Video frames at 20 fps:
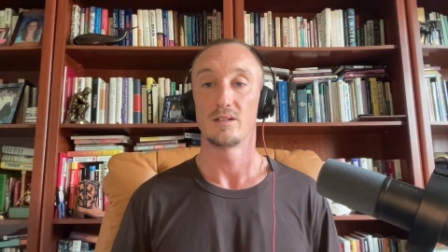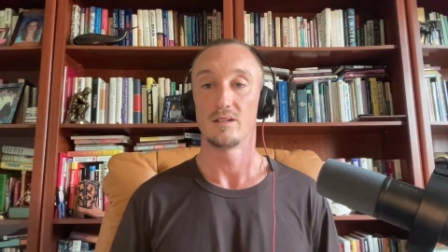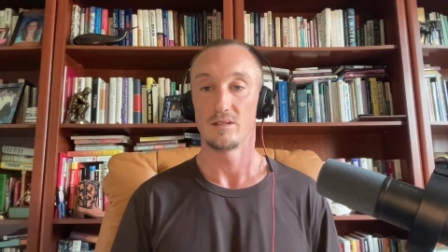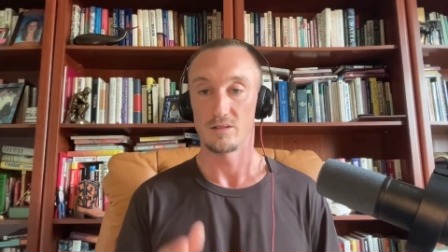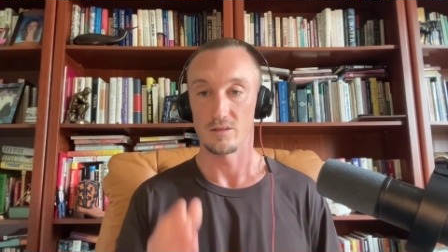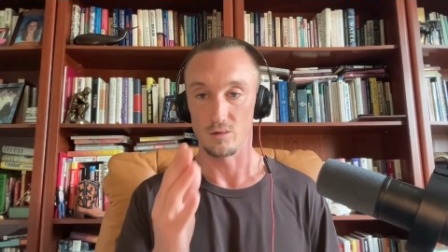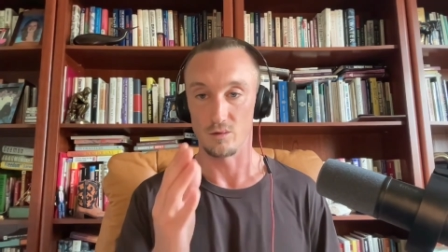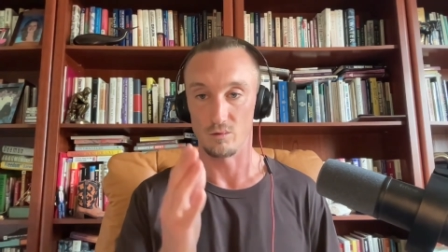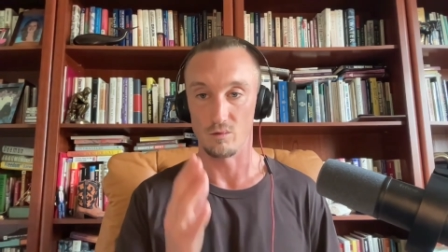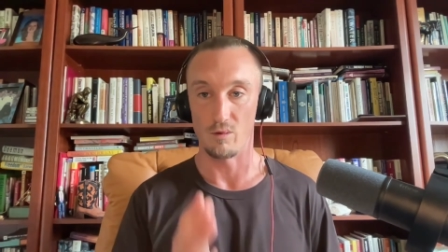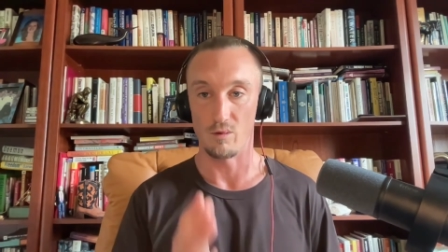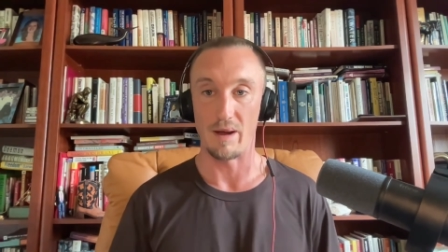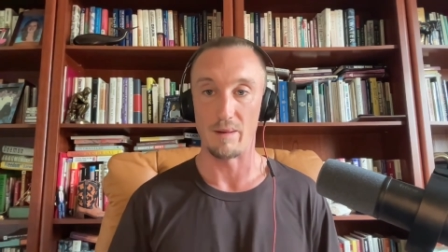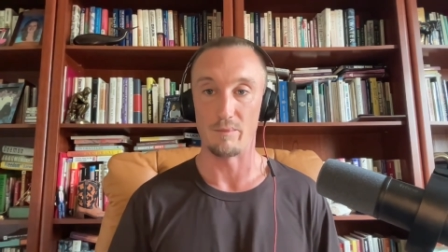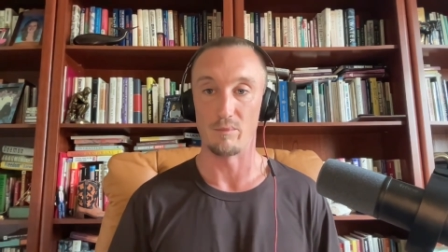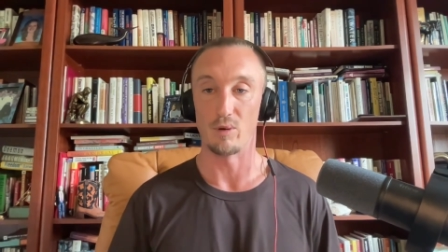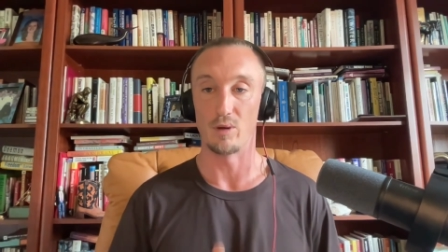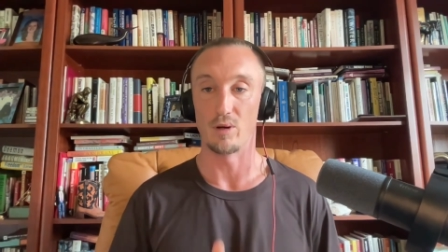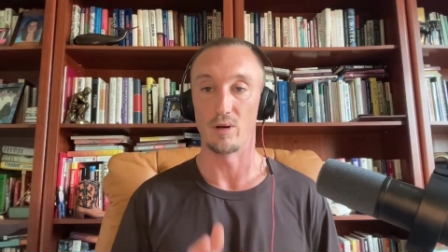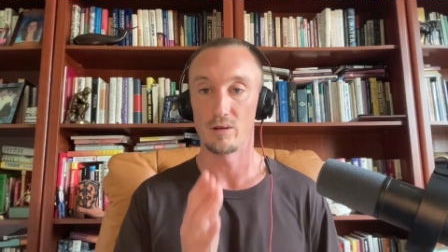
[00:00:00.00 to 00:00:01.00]
to
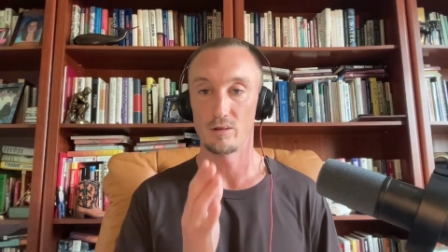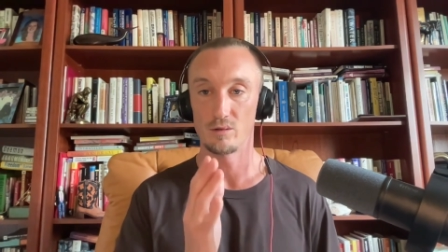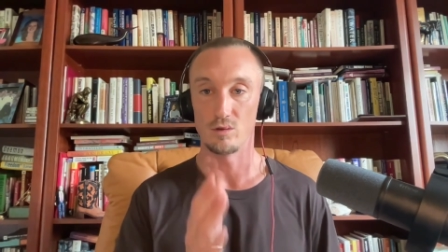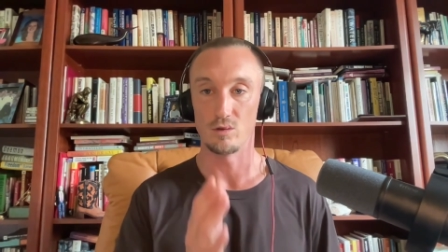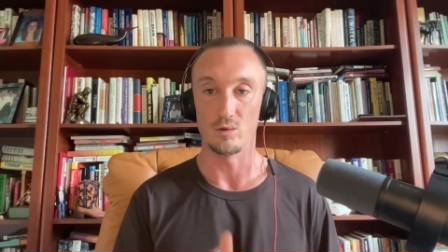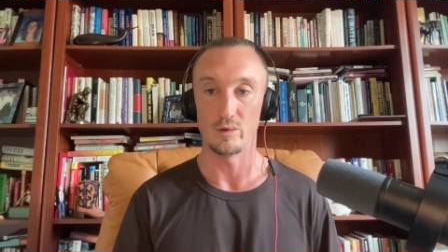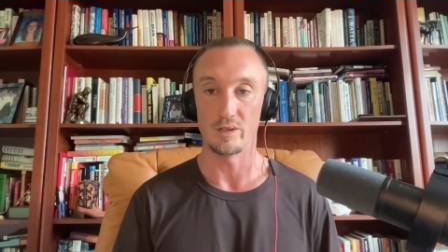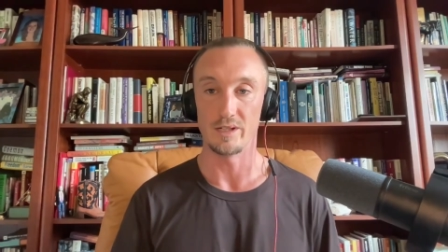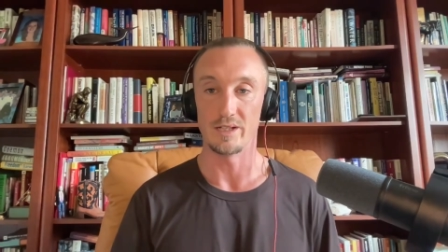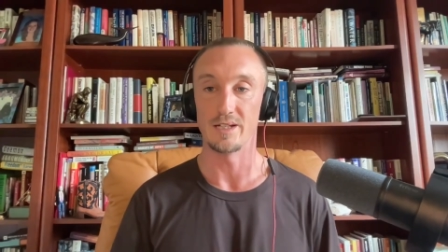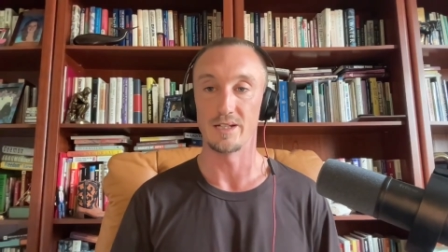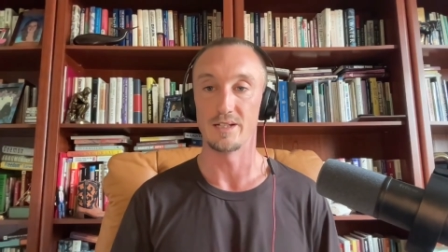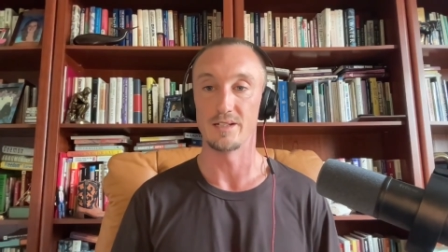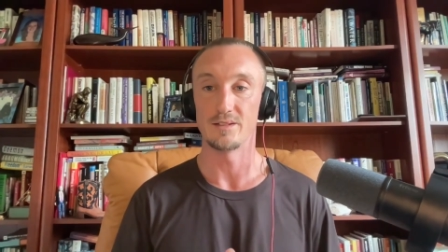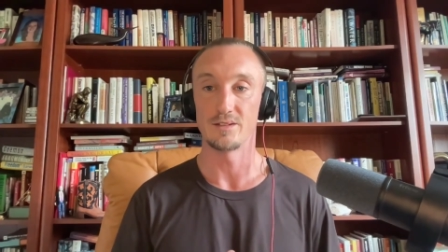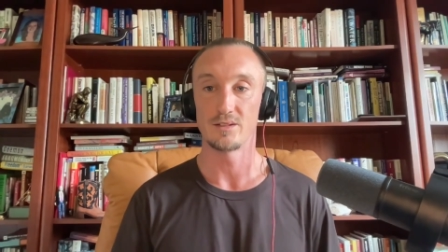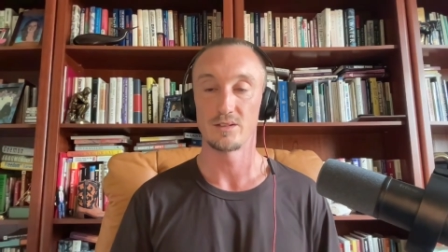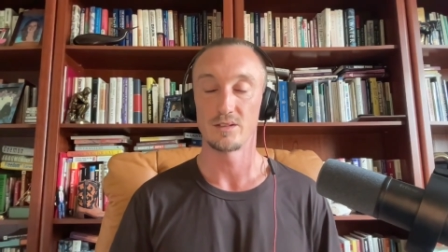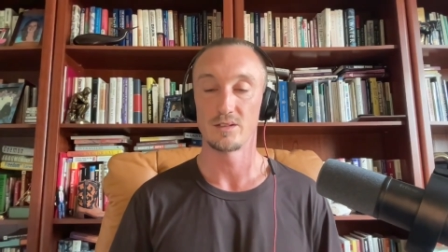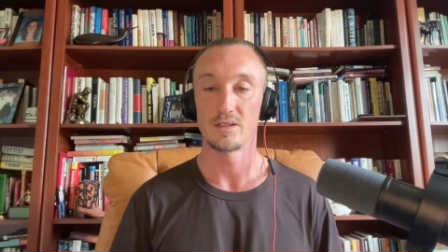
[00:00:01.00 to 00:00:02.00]
remember who he
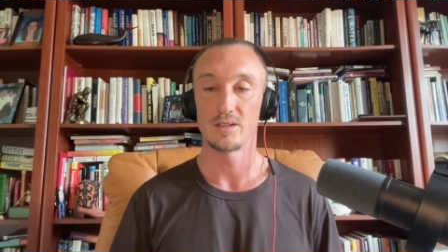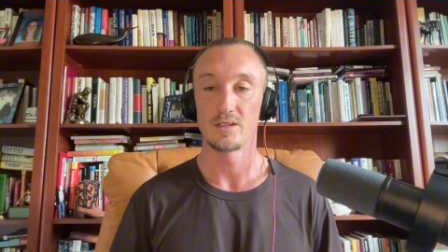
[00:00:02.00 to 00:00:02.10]
is